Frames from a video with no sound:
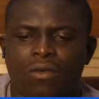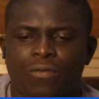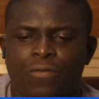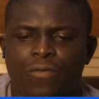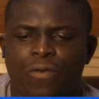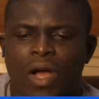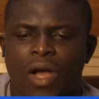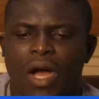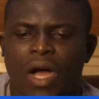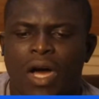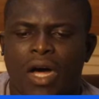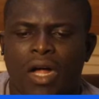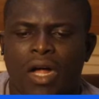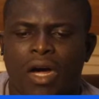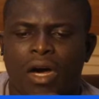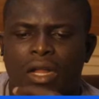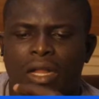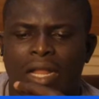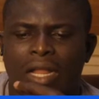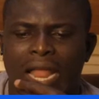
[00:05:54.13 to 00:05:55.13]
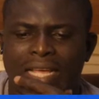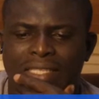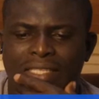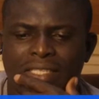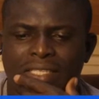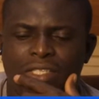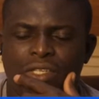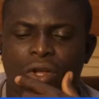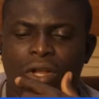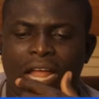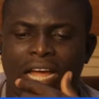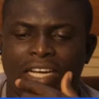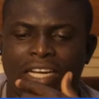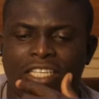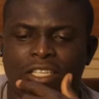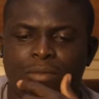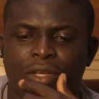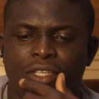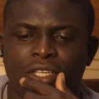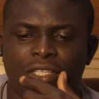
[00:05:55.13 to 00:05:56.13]
uh, Lasisi
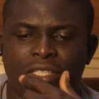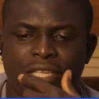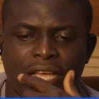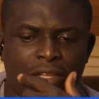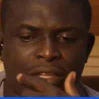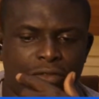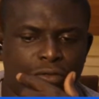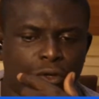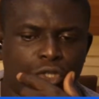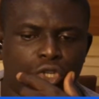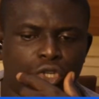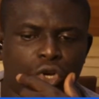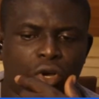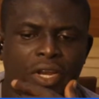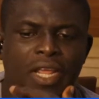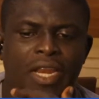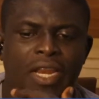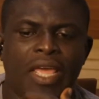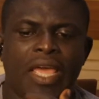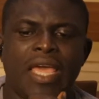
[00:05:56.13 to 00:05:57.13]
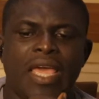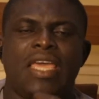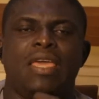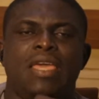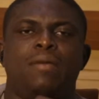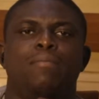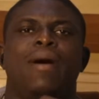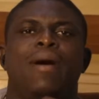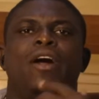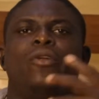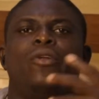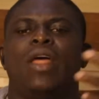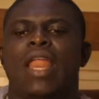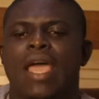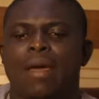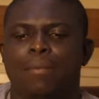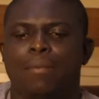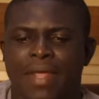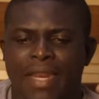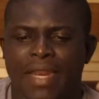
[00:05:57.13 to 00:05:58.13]
Oladimeji, thanks for joining. Emmanuel
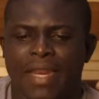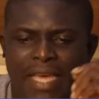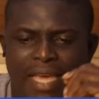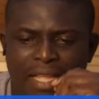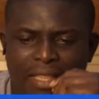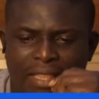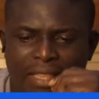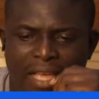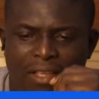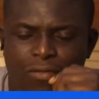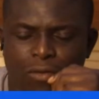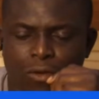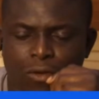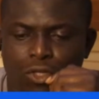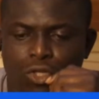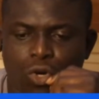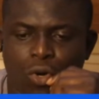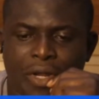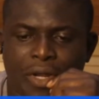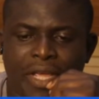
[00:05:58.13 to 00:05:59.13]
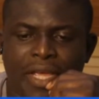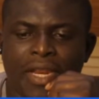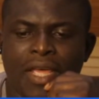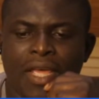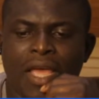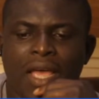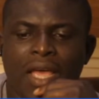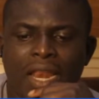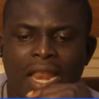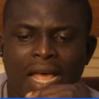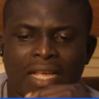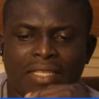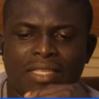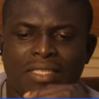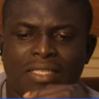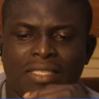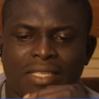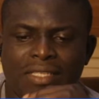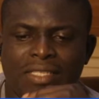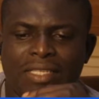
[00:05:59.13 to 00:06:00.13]
Emenike, thanks for joining.
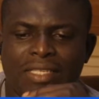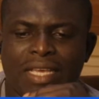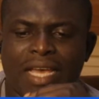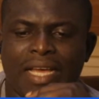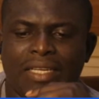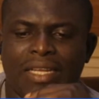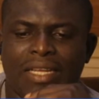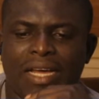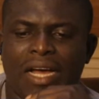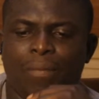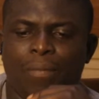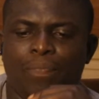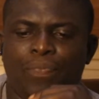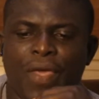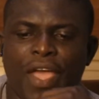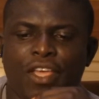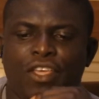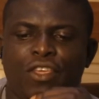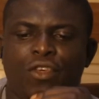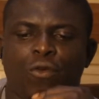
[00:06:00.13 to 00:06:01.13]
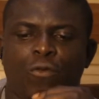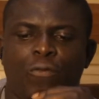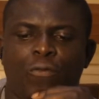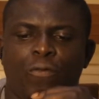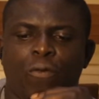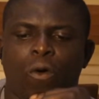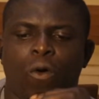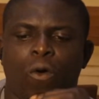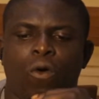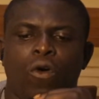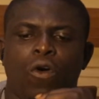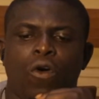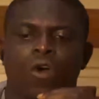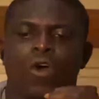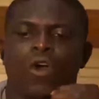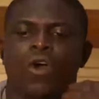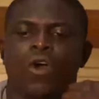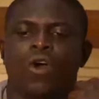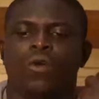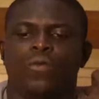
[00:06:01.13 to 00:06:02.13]
Lasisi said, uh, thank you for,
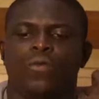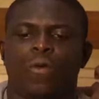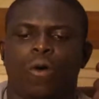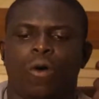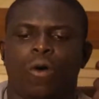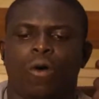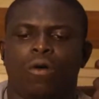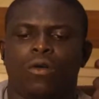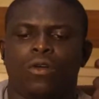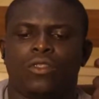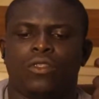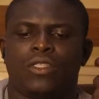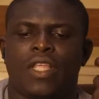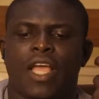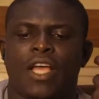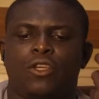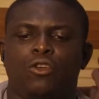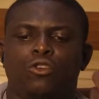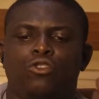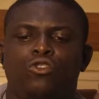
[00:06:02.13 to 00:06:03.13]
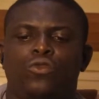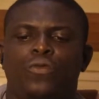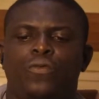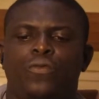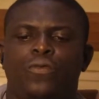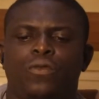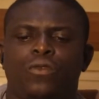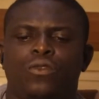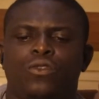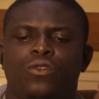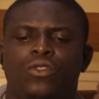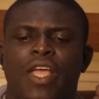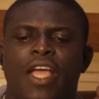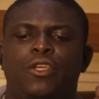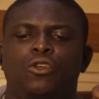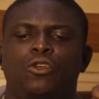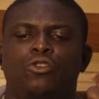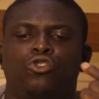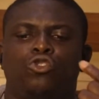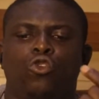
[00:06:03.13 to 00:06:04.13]
for, thank you Thank you
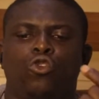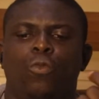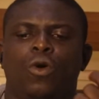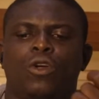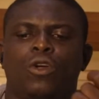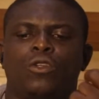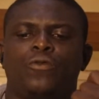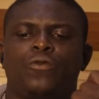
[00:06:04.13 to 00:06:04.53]
so much